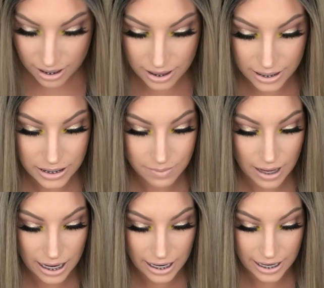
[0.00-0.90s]
This
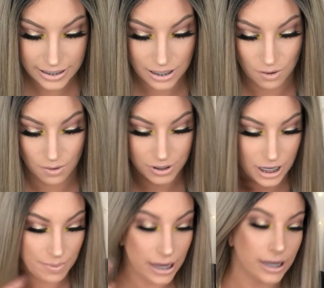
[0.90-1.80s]
one is an
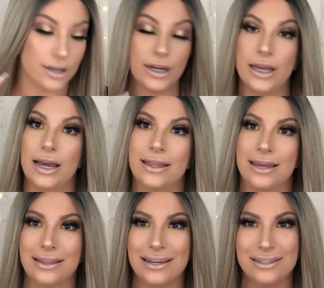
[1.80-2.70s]
oldie but goodie. I
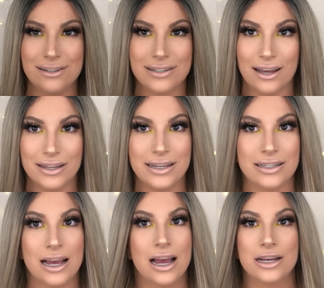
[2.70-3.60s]
think they still sell
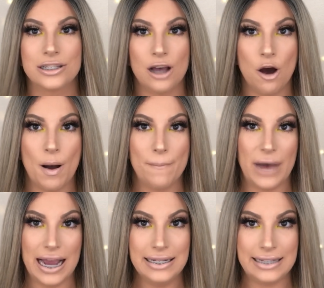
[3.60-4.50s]
these. So
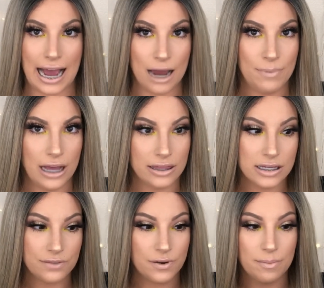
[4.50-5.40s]
my dad bought
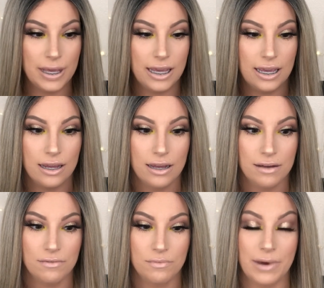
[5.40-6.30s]
this for me
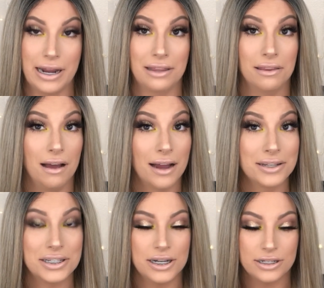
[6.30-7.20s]
when it
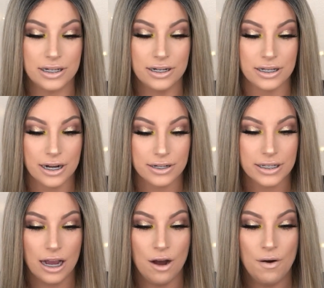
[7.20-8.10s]
launched years and years and years
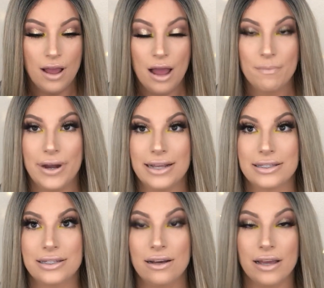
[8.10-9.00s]
ago, but it's
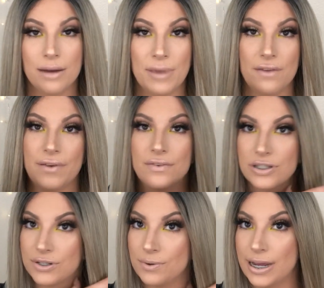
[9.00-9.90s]
still in my
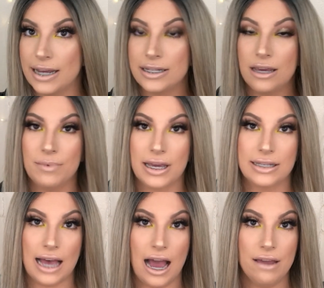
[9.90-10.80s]
favorites for 2018
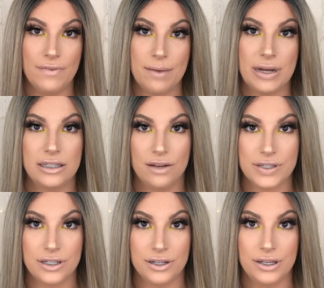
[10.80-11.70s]
because I find myself
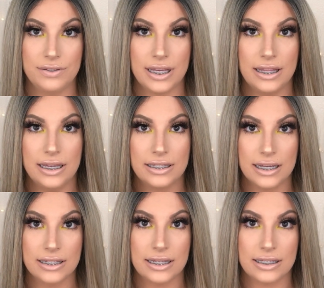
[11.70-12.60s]
still using these
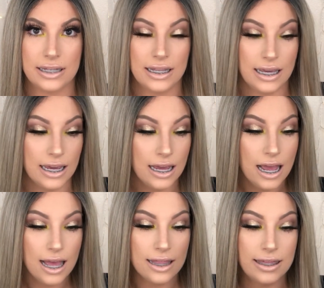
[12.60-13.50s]
consistently.
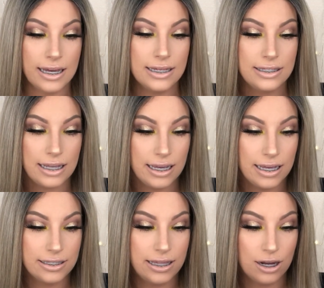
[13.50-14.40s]
This
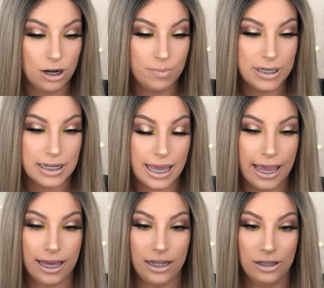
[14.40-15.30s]
is the Urban
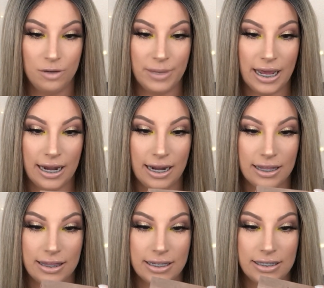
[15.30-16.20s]
Decay
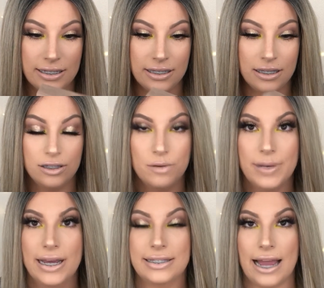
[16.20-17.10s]
Illuminated. This is in
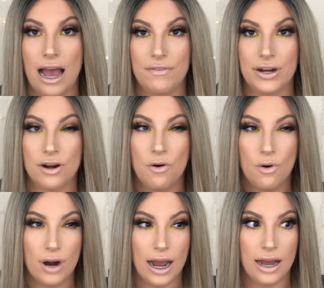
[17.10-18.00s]
Luminous. I have it in
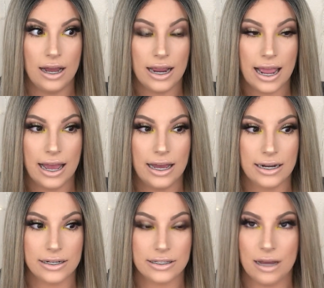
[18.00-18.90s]
Aura
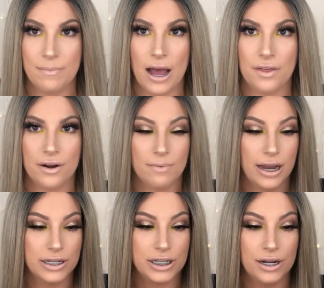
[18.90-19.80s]
and some other
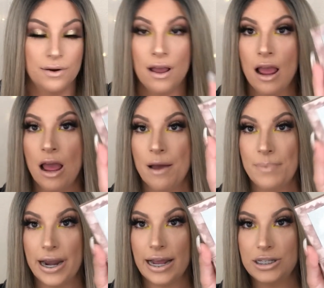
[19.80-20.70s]
one too,
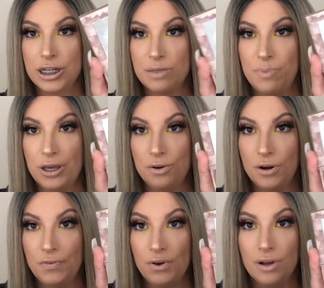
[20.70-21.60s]
but it's just
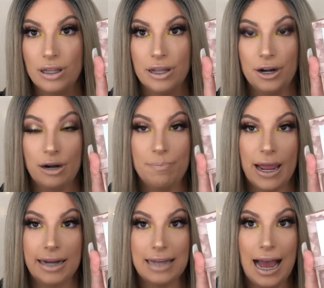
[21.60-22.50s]
beautiful glitter
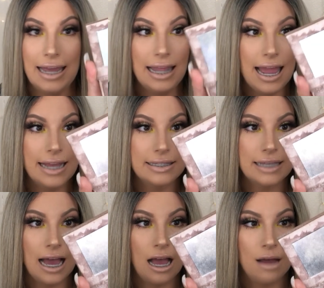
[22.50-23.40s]
baked highlights.
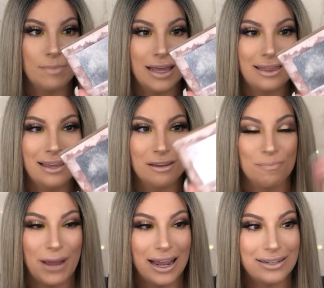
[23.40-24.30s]
I think they're
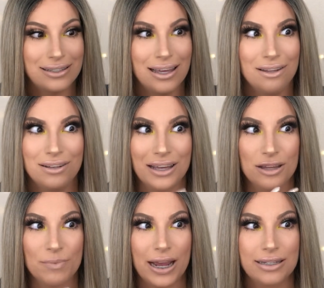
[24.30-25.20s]
baked. They look like
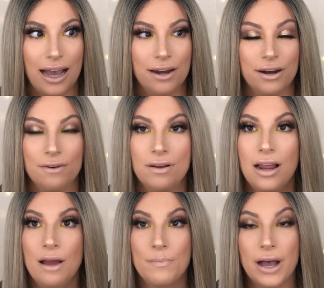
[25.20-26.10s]
they're baked. I don't know,
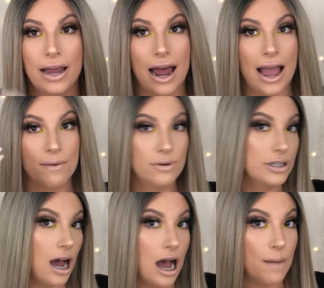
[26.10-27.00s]
but I will
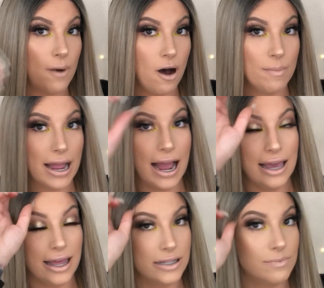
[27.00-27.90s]
top all my
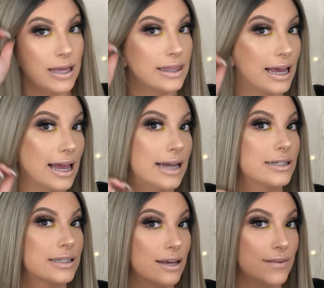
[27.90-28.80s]
highlights with it and
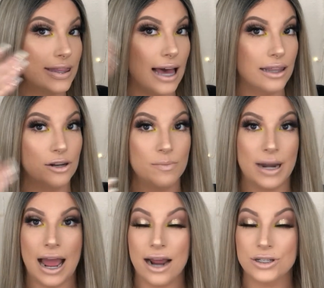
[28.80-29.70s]
just give it that little bit
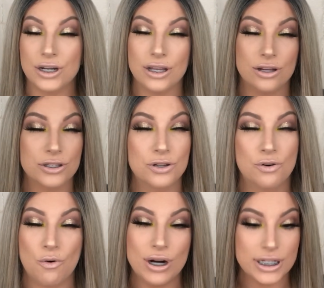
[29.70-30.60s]
of extra. It looks
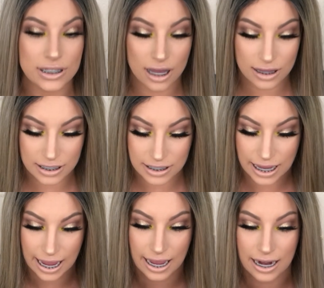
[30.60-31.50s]
gorgeous on the
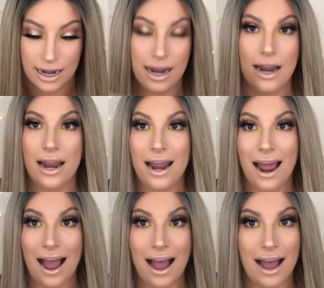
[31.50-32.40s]
skin.
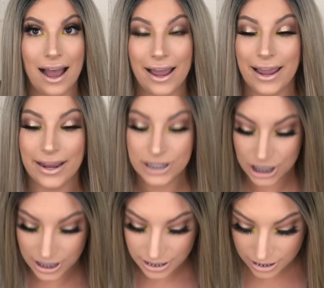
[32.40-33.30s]
God,
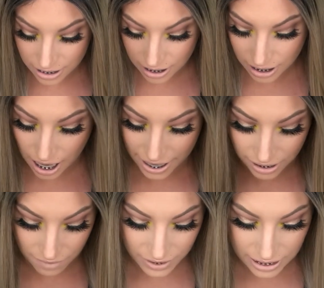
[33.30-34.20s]
I
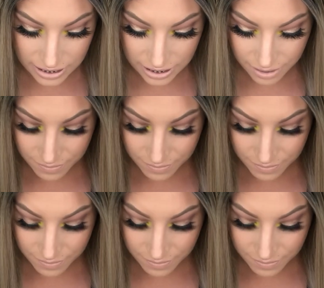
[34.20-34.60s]
love these.